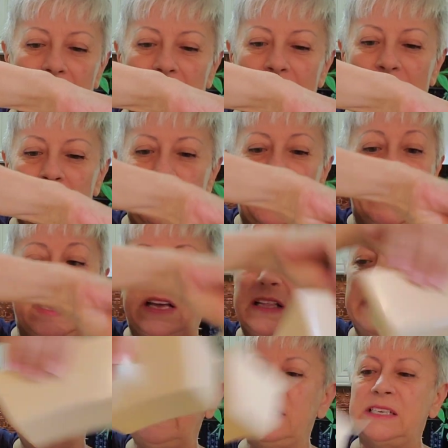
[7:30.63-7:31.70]
Um, but it
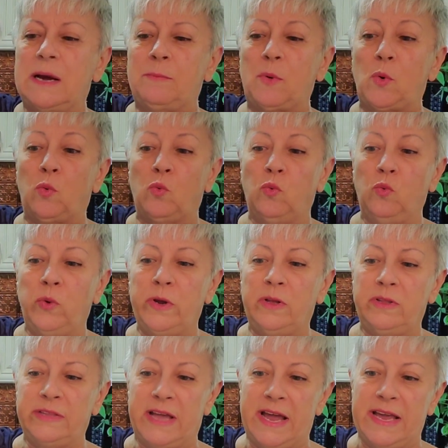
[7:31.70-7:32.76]
cleaned up
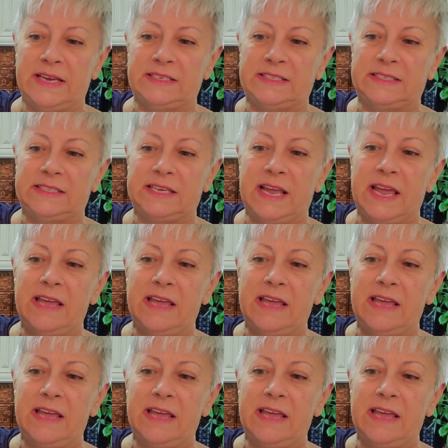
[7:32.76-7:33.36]
real nice.